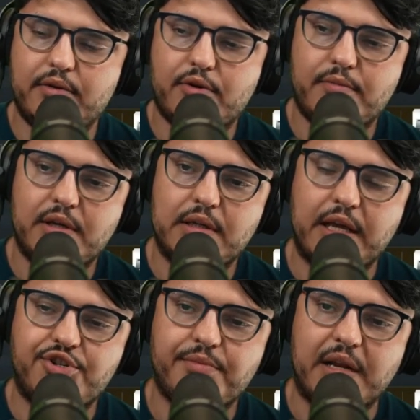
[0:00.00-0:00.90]
normal
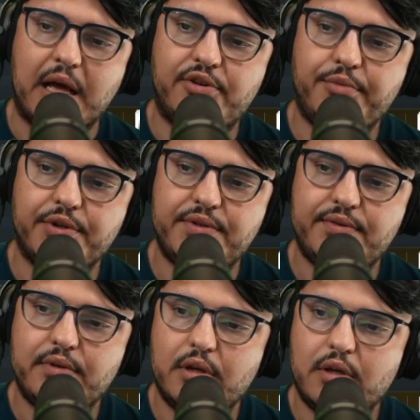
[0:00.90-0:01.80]
HTML
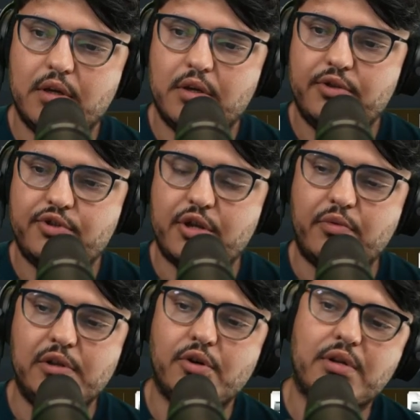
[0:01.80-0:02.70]
attributes, so they
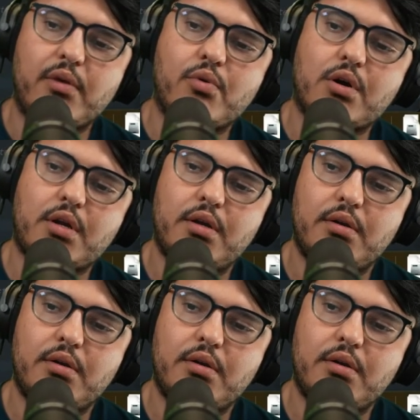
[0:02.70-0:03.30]
will totally work.